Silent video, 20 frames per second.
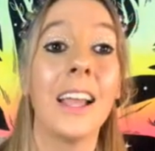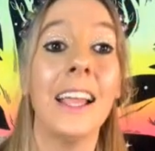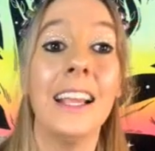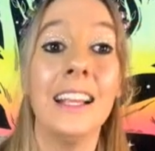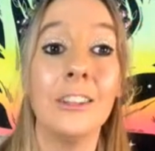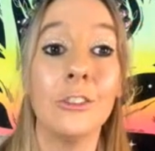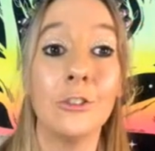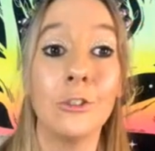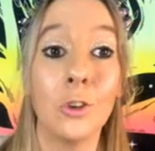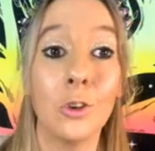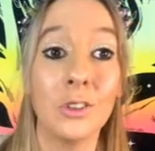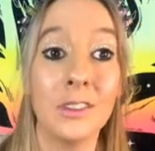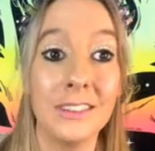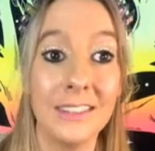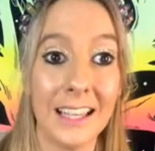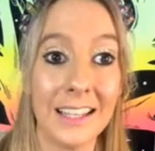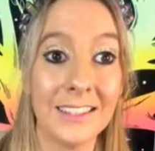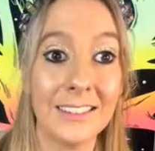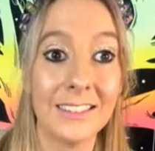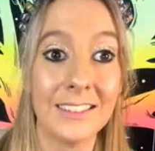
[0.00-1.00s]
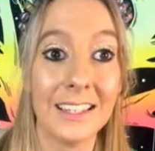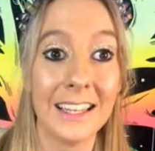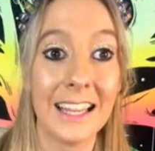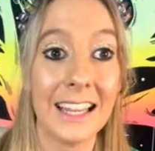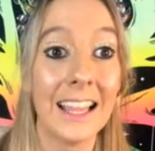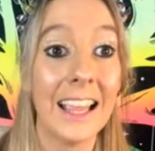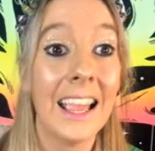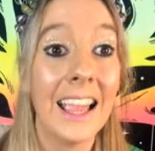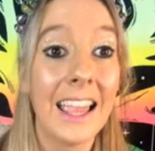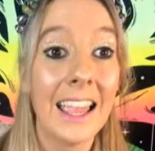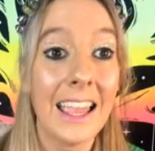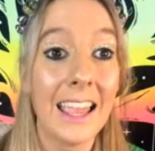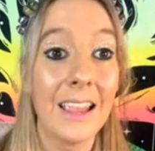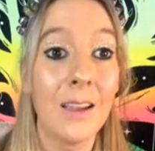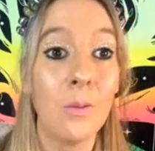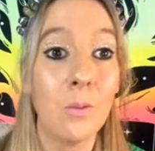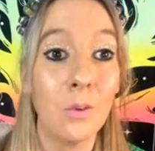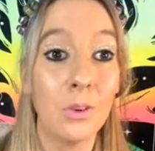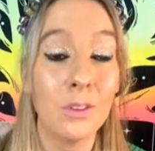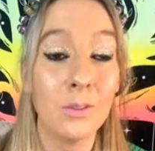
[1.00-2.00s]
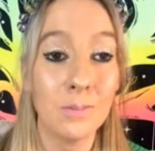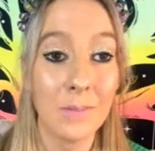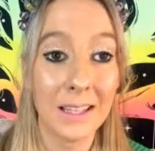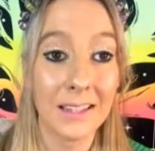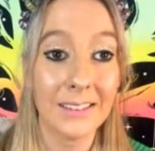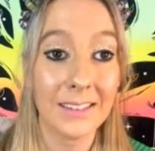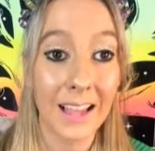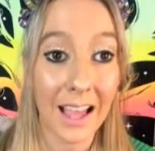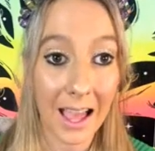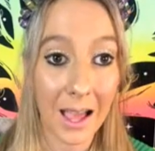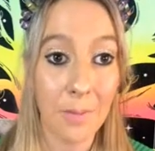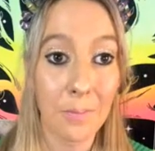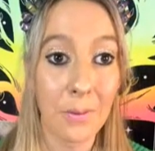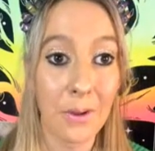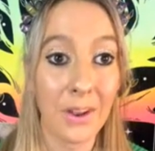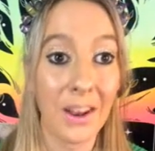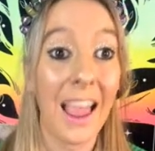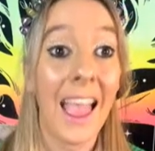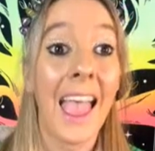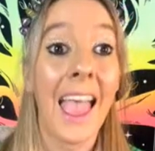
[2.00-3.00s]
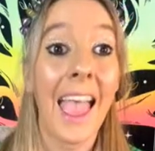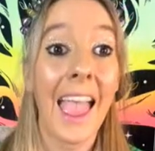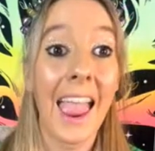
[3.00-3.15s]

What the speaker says: It's your destiny. It was meant to happen.